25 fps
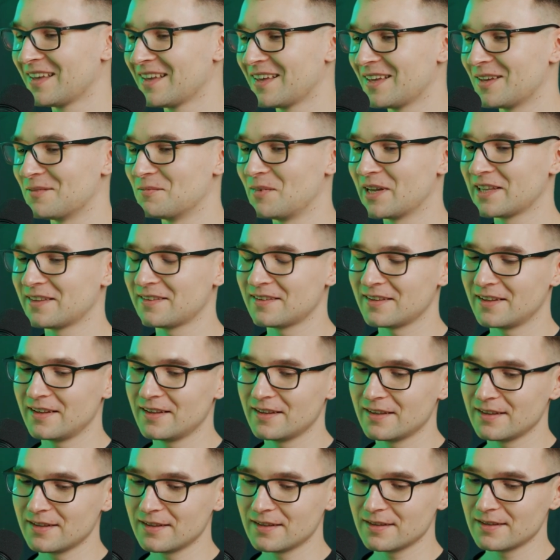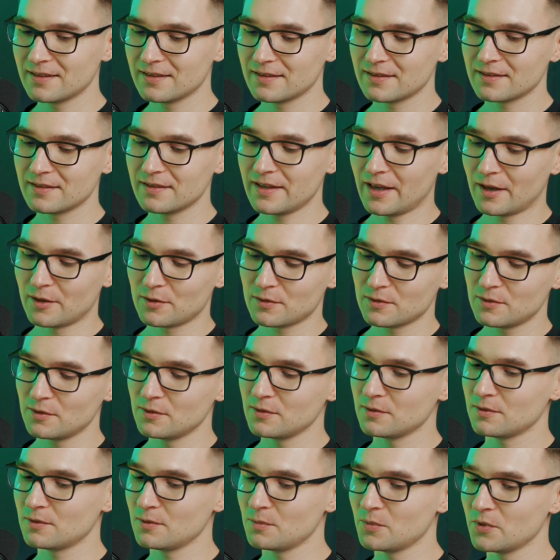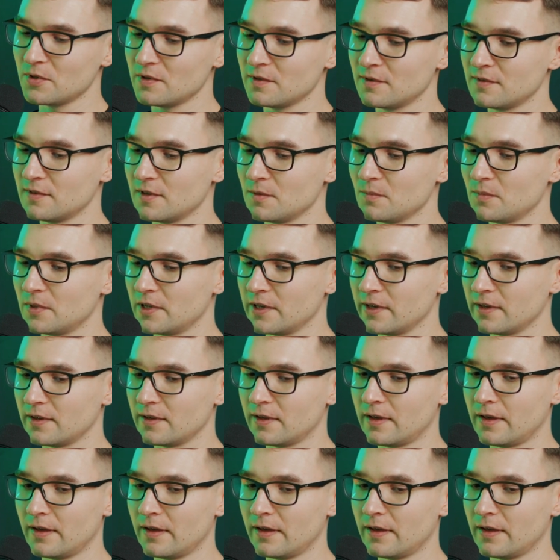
but to put it simply,